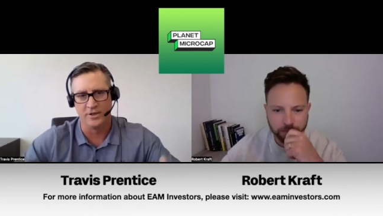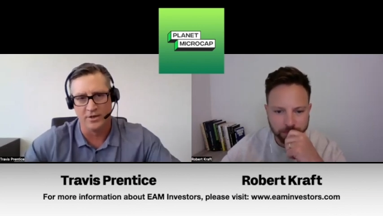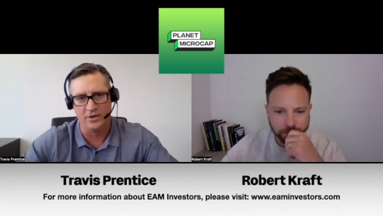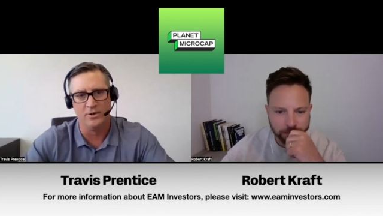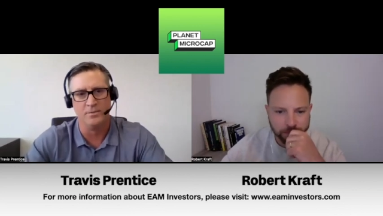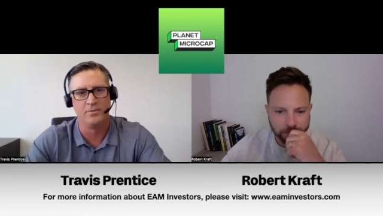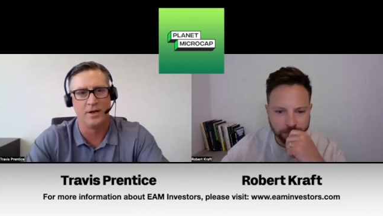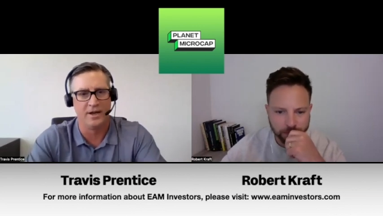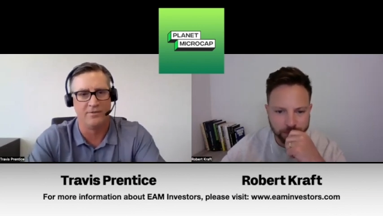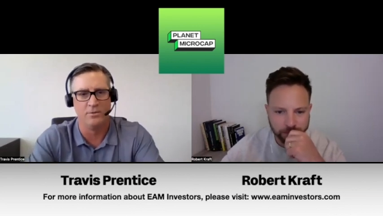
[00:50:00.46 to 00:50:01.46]
Speaker 1: to home,
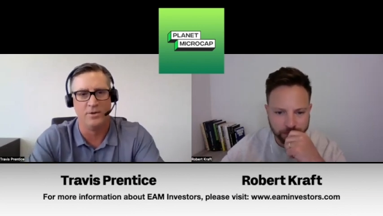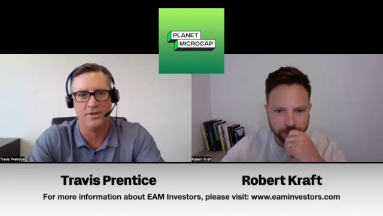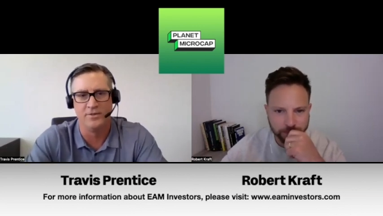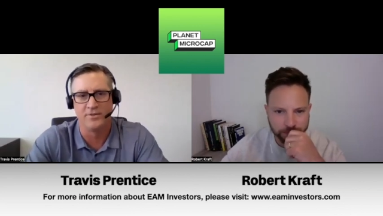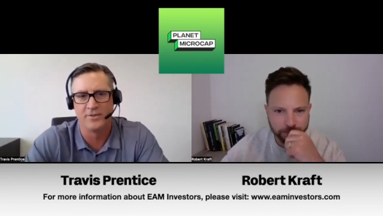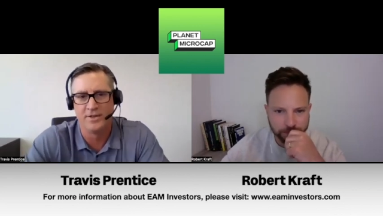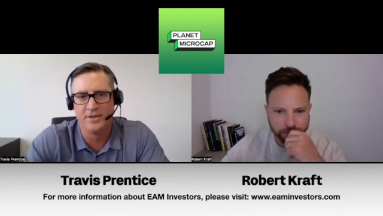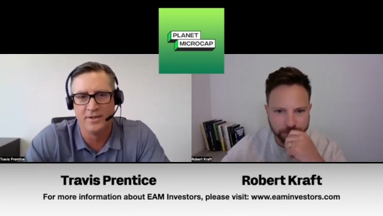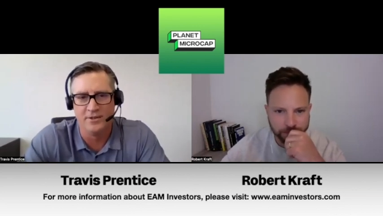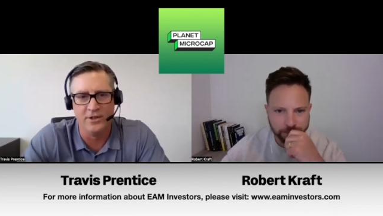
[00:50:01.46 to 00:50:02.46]
right? Everyone's
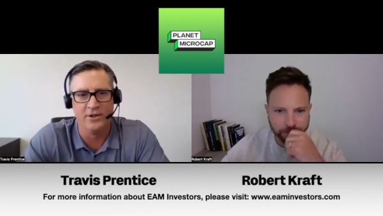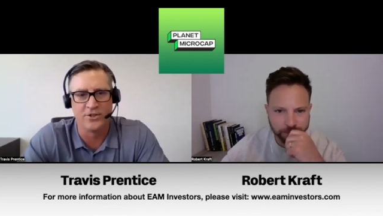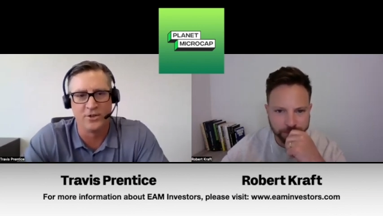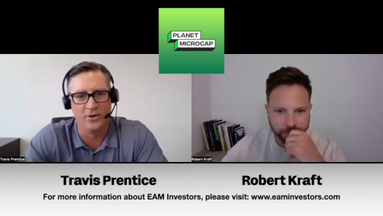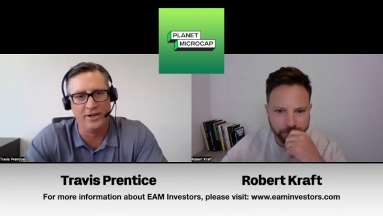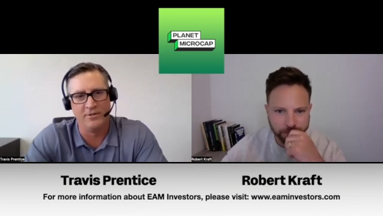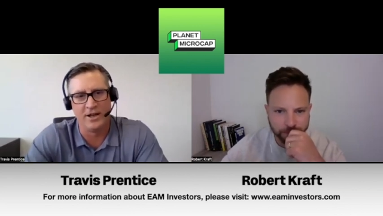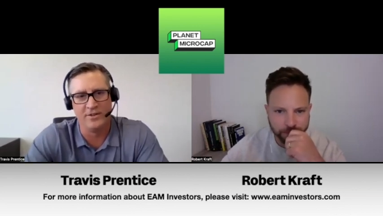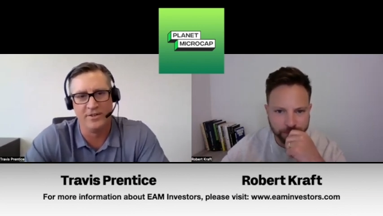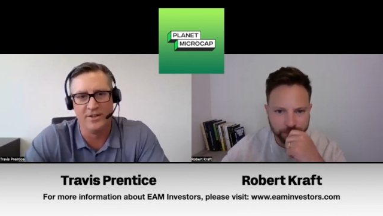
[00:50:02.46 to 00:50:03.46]
nearshoring
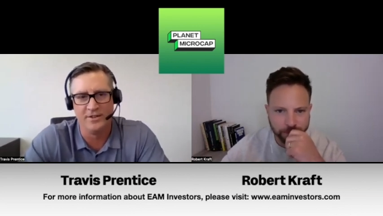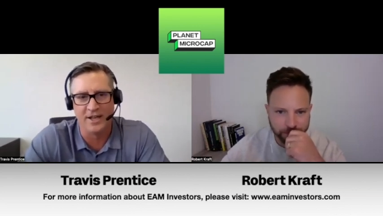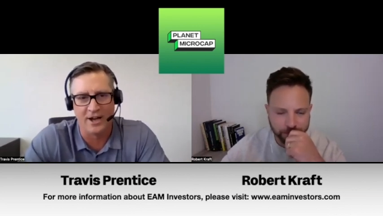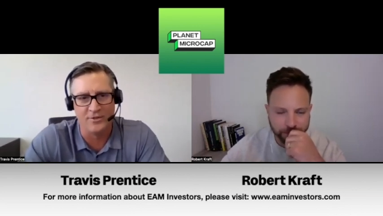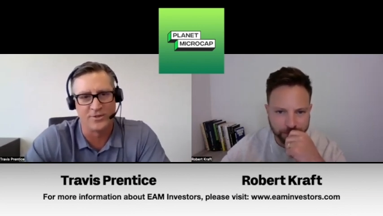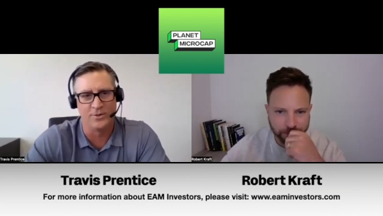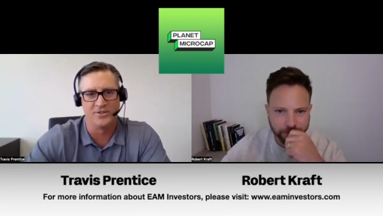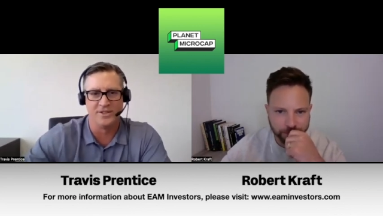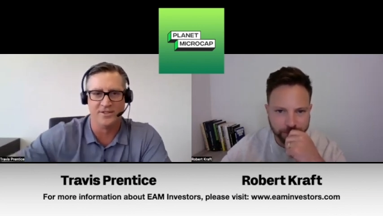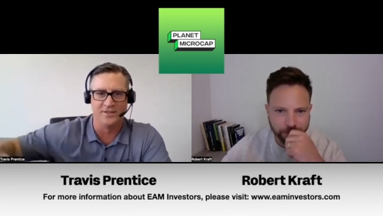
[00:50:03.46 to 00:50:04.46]
rather than
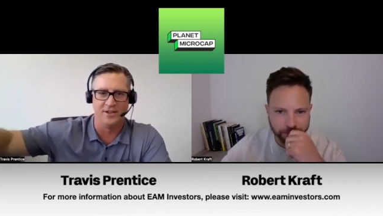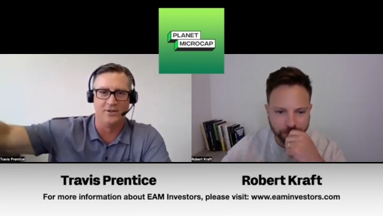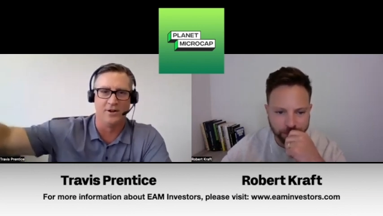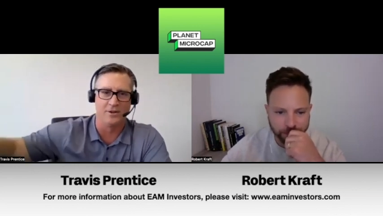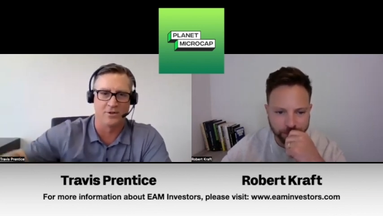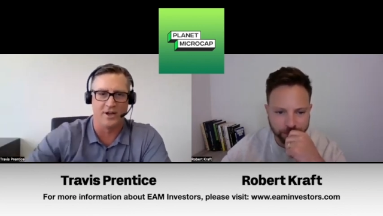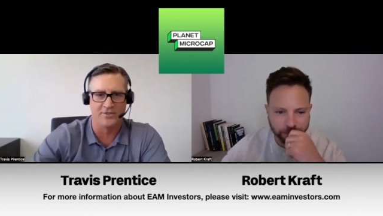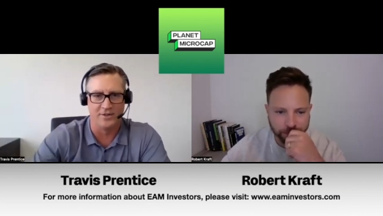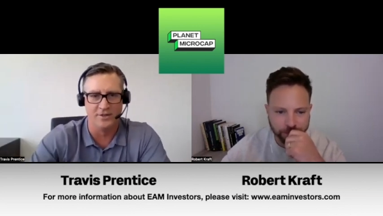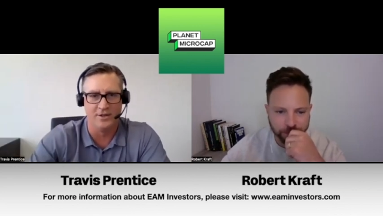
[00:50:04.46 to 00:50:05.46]
outsourcing, you know, all
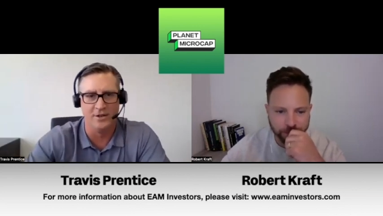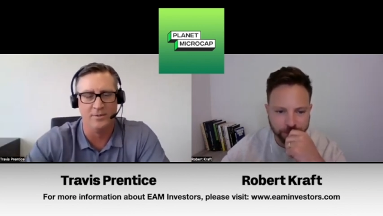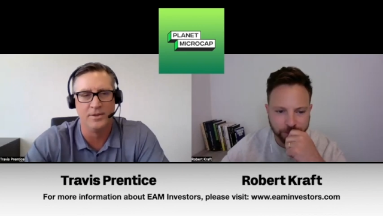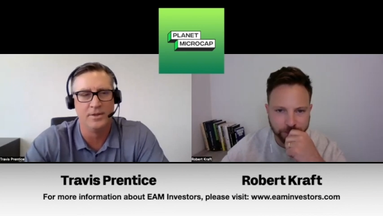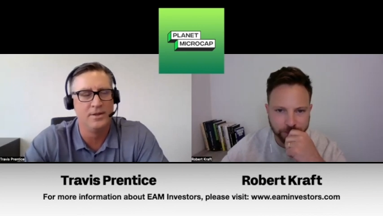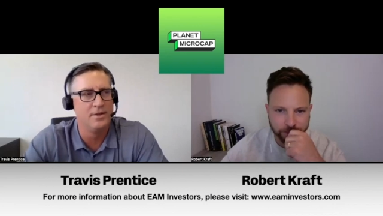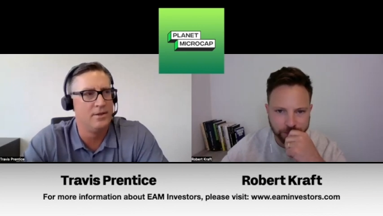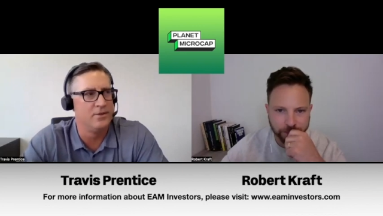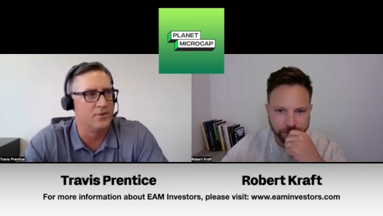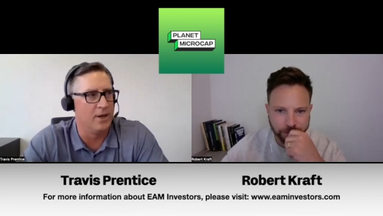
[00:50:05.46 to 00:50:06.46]
across the globe.
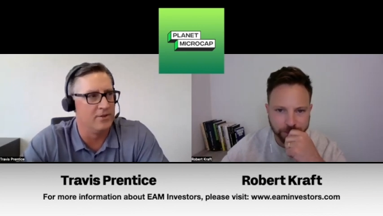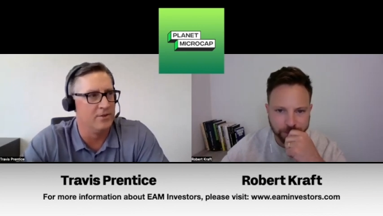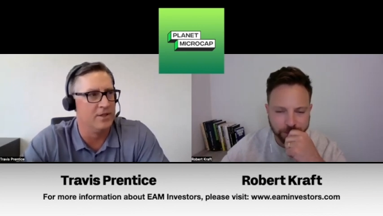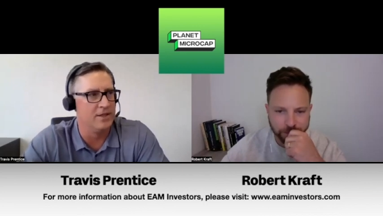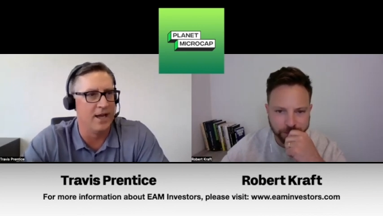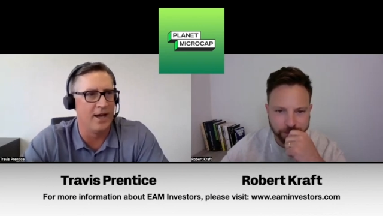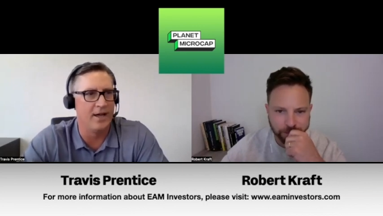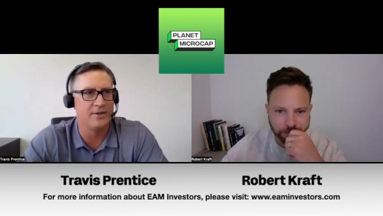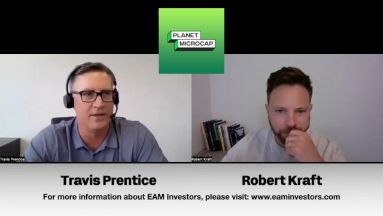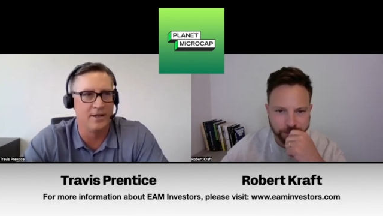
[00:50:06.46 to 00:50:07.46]
So I do think
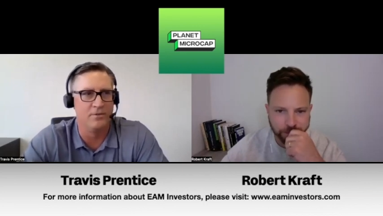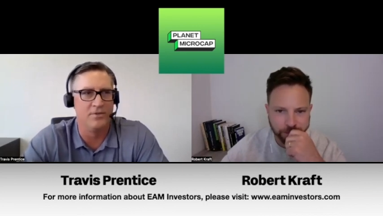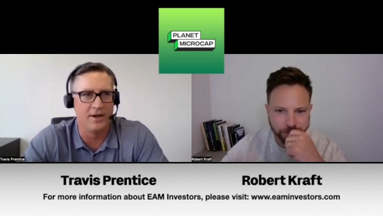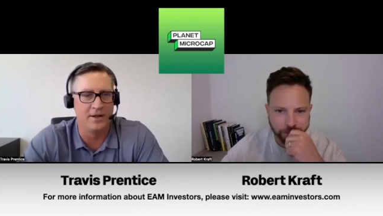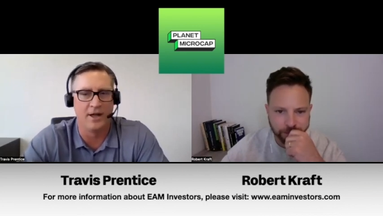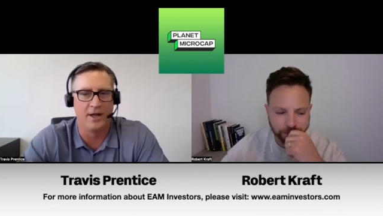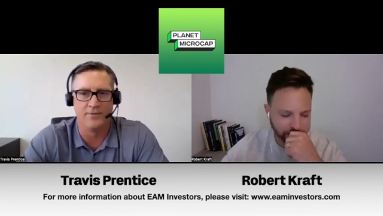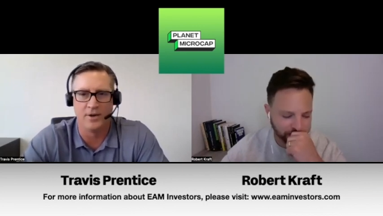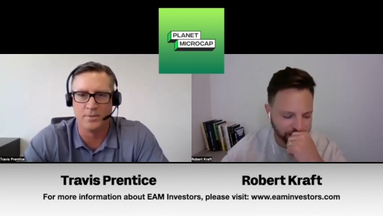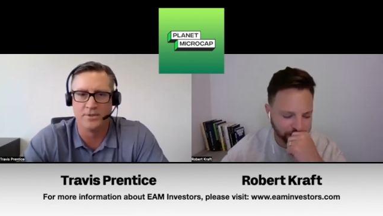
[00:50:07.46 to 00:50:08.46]
that can provide a lot
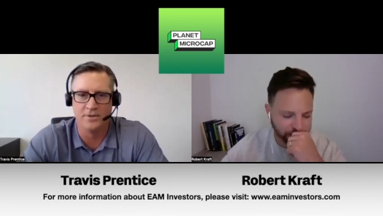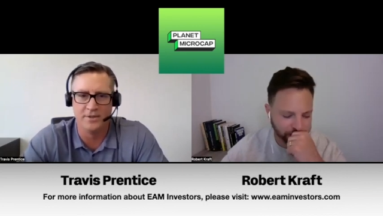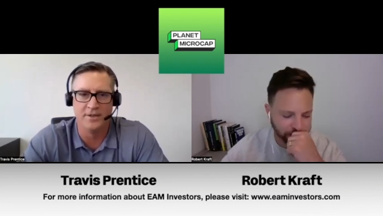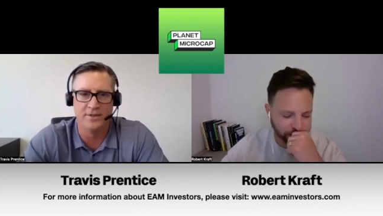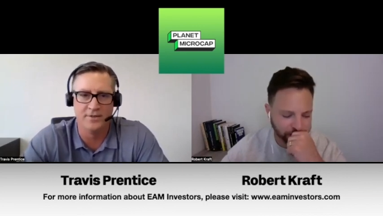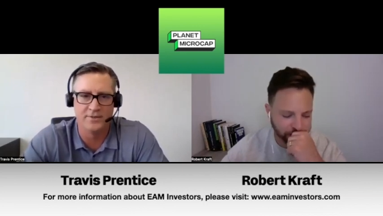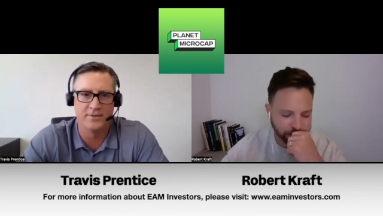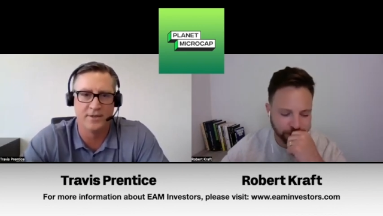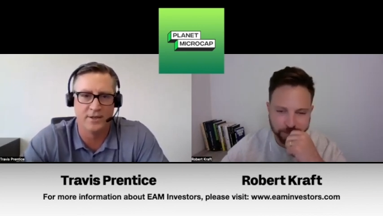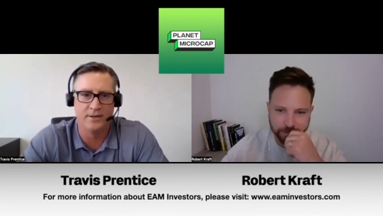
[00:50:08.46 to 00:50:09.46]
of
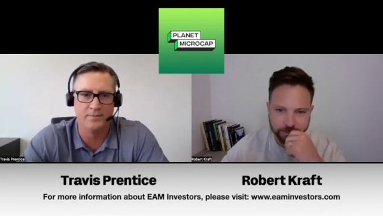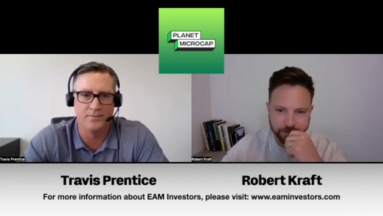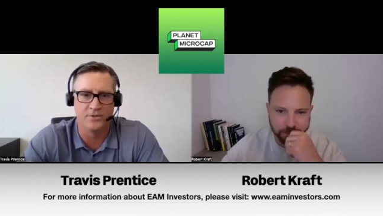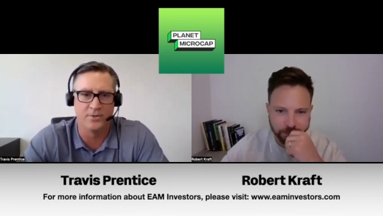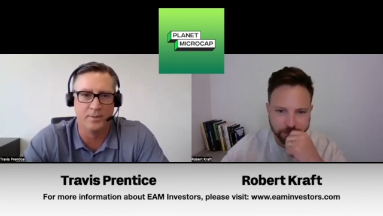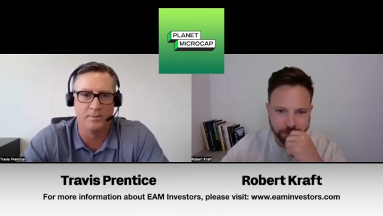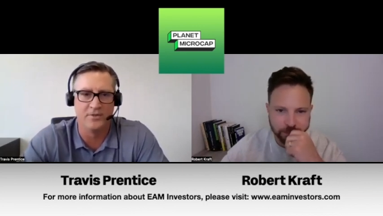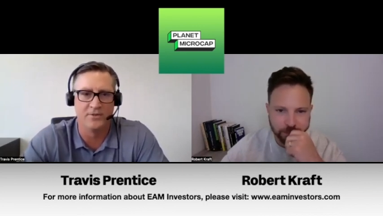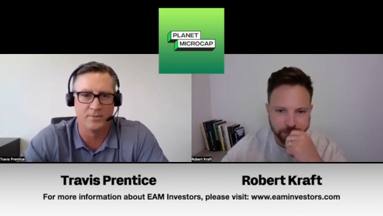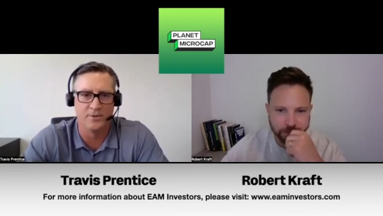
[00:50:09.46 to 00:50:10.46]
opportunities um, just from a
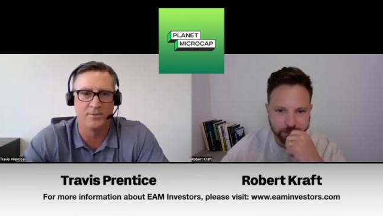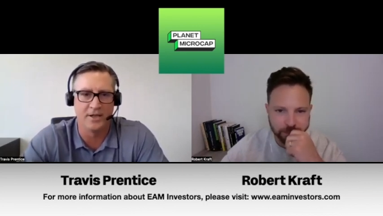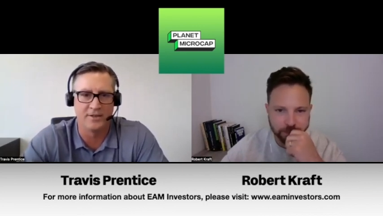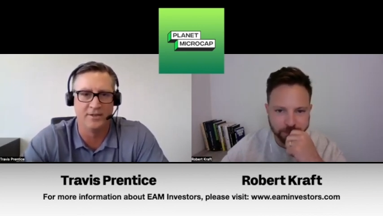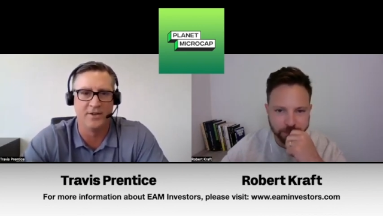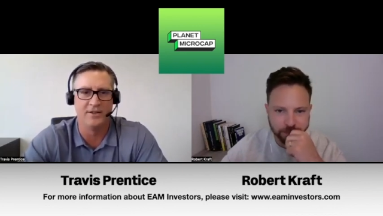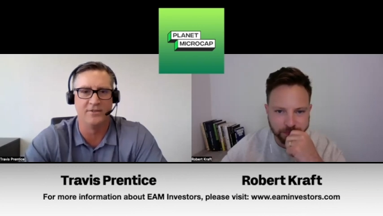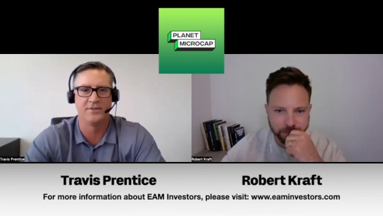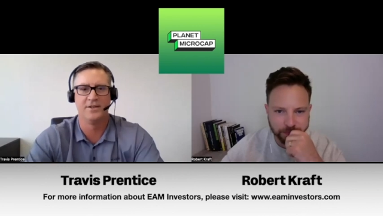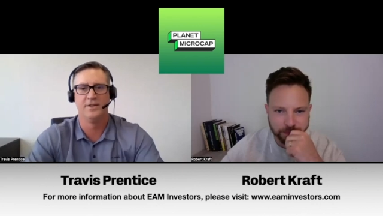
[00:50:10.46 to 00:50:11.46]
business perspective as